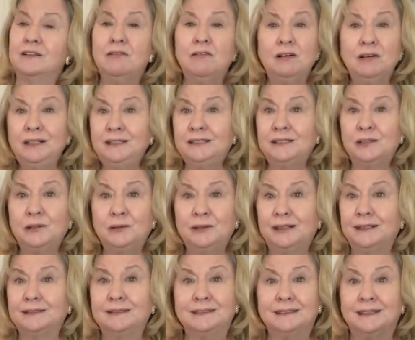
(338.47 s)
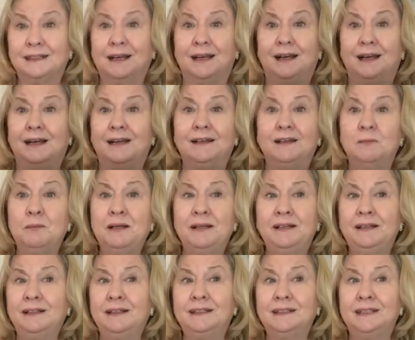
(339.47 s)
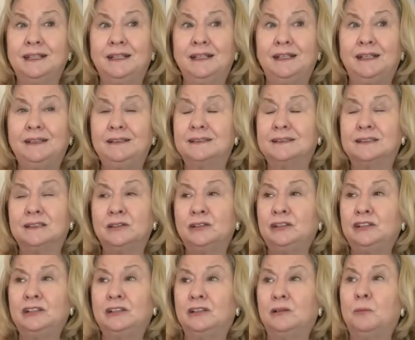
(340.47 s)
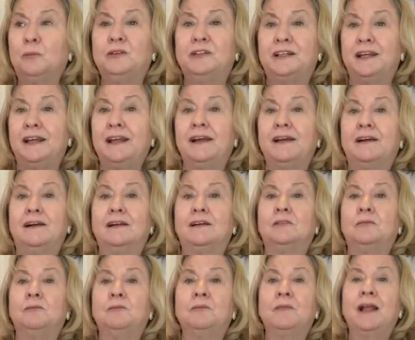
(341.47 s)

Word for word: They're only two ninety nine. I mean, it, it's such a good deal.